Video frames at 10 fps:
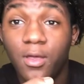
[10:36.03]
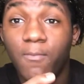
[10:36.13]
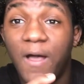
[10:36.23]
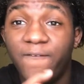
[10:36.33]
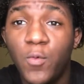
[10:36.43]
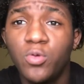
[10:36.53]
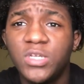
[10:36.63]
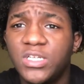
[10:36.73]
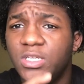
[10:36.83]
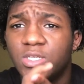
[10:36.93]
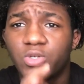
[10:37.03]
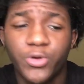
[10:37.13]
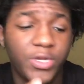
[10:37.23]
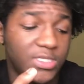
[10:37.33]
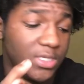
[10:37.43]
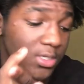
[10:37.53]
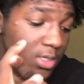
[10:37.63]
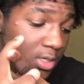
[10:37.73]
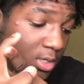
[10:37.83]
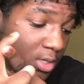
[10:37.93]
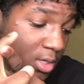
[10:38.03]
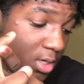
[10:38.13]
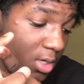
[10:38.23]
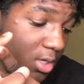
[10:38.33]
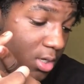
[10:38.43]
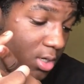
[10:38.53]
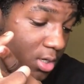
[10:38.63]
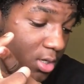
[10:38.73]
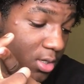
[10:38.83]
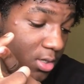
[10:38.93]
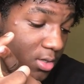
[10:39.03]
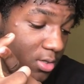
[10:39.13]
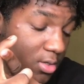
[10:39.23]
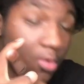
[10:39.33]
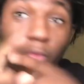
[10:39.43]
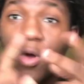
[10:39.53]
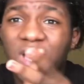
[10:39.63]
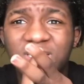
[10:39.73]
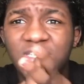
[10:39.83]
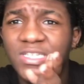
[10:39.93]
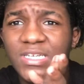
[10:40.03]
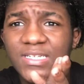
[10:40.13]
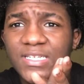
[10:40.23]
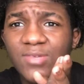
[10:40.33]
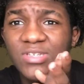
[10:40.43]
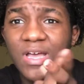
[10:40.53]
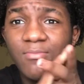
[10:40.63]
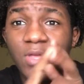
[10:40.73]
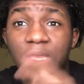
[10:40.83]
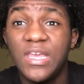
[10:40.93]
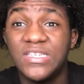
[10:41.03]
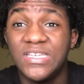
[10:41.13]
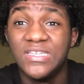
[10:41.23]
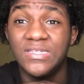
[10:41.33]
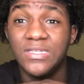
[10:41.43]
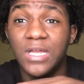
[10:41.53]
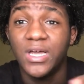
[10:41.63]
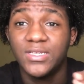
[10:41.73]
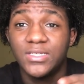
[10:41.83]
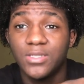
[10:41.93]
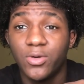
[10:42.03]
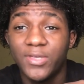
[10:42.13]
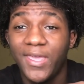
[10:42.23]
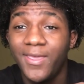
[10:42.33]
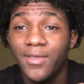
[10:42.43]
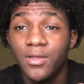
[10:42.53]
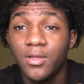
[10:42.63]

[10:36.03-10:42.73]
My food touching is crazy uh, washing dishes at the same time is in nuts, okay?